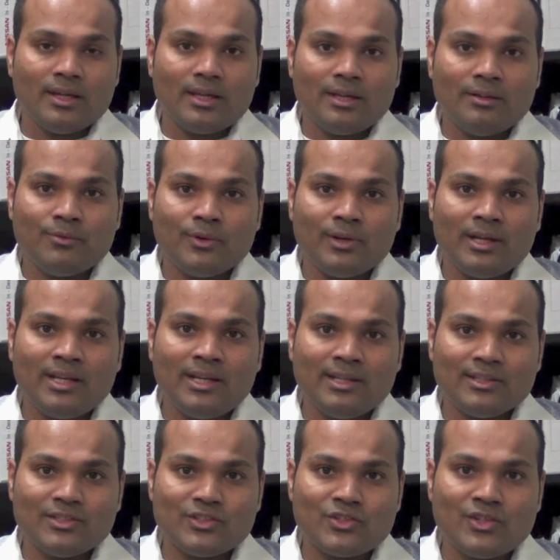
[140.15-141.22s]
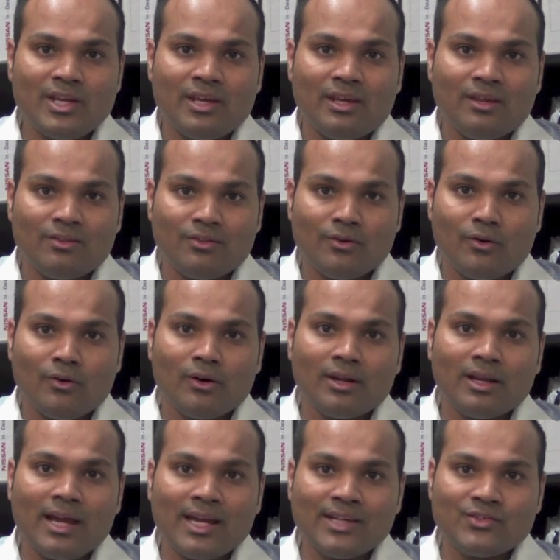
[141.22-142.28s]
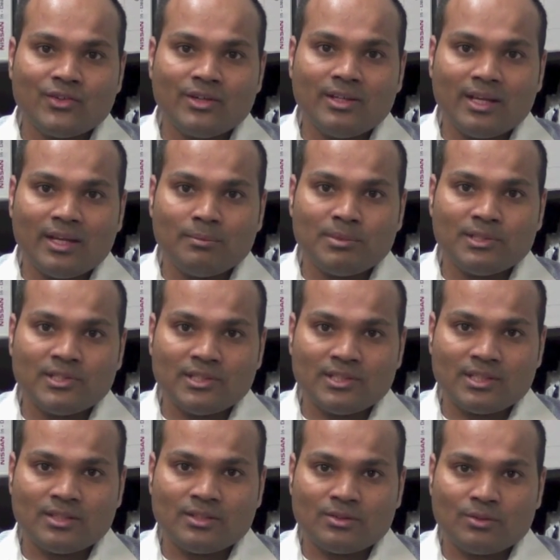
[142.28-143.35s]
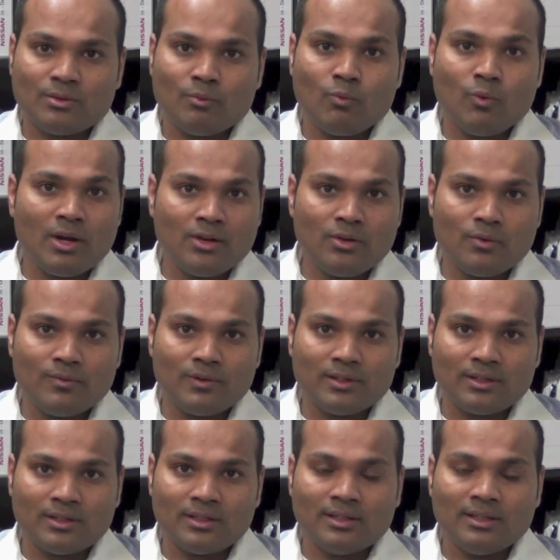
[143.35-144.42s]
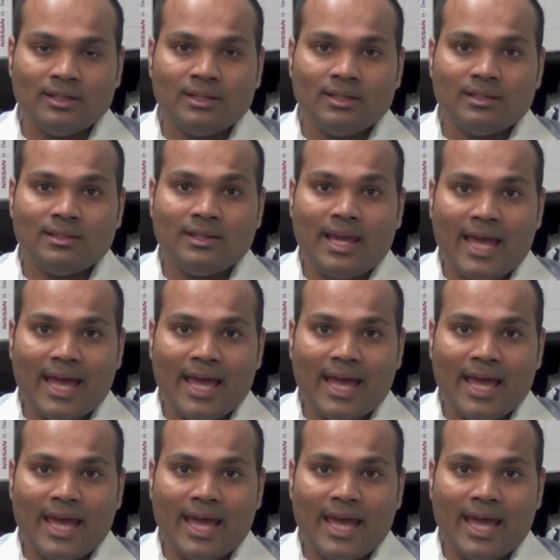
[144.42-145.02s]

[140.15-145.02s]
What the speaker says: If you really see the organized retail businesses world over, they